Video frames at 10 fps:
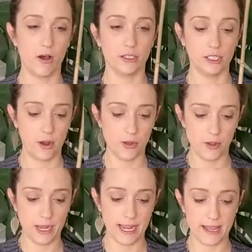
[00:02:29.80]
also,
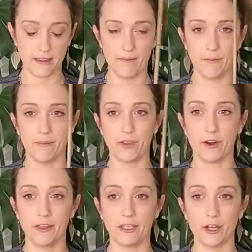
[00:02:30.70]
you can get them,
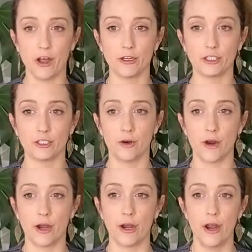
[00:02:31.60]
they're in the dollar
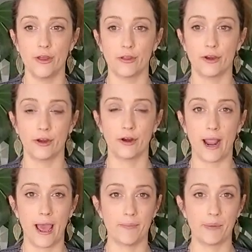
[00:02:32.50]
store,
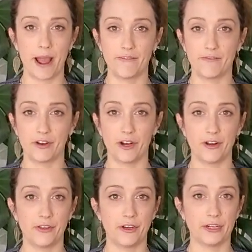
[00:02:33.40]
they're at
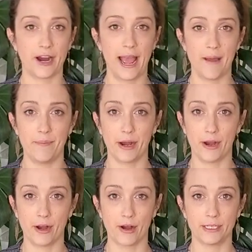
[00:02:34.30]
Bradford, they're at
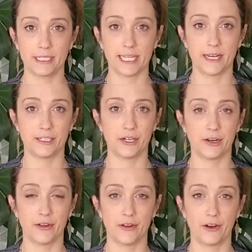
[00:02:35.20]
Barrie Garden
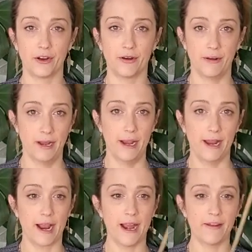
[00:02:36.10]
Center, they're
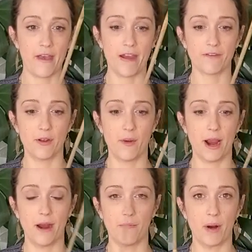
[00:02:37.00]
kind of
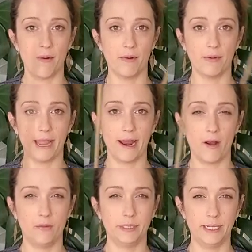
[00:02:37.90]
everywhere, probably at
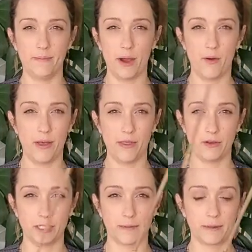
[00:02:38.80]
Home Depot and
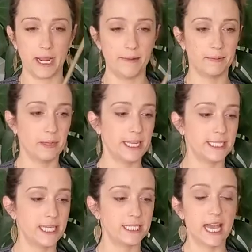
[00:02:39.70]
those types of
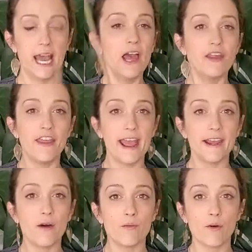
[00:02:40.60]
places. They
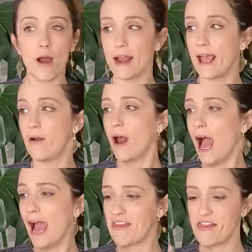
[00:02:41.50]
don't rot out.
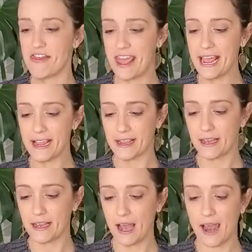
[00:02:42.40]

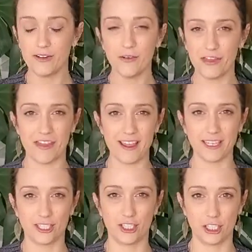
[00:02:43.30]
I don't think
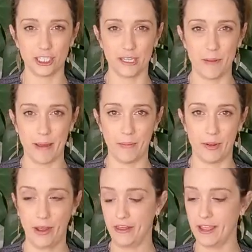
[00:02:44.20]
it's just the bamboo.
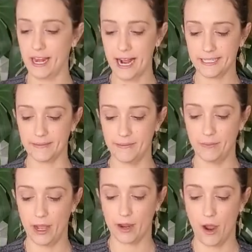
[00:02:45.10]
I think it has
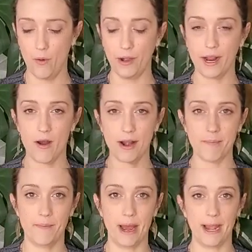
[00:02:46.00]
a coating on
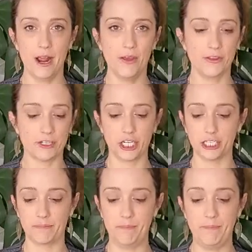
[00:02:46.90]
it, but they're
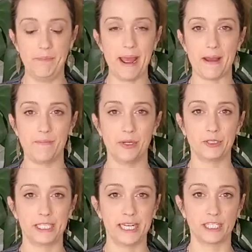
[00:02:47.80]
just bamboo
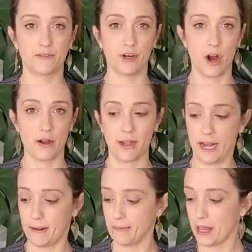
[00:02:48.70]
sticks for
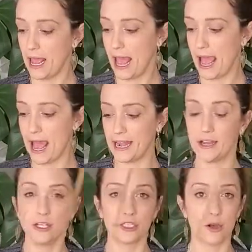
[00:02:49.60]
gardening. And
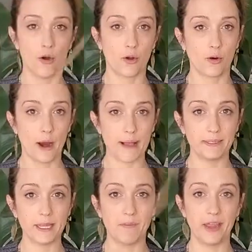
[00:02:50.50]
so
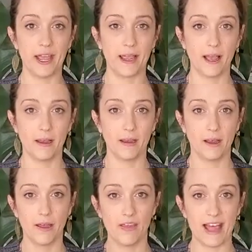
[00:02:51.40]
grab something
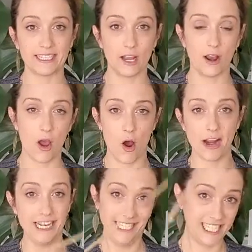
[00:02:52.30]
that's
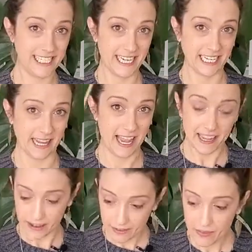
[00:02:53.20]
long and
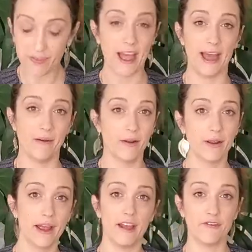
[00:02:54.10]
stick-like, that
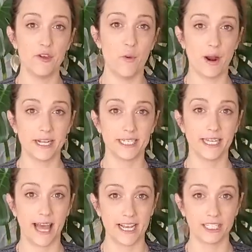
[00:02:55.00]
if you want it to
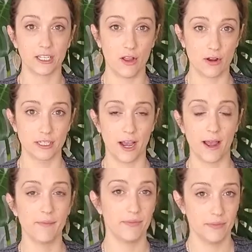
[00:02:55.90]
last a long
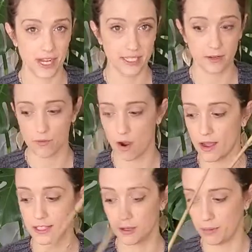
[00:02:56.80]
time, doesn't
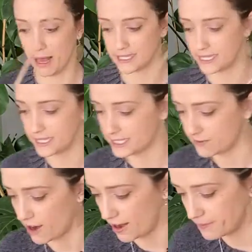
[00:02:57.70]
rot, so plastic is
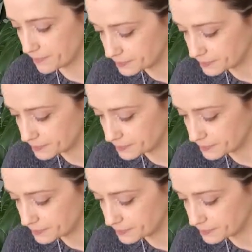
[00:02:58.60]
fine.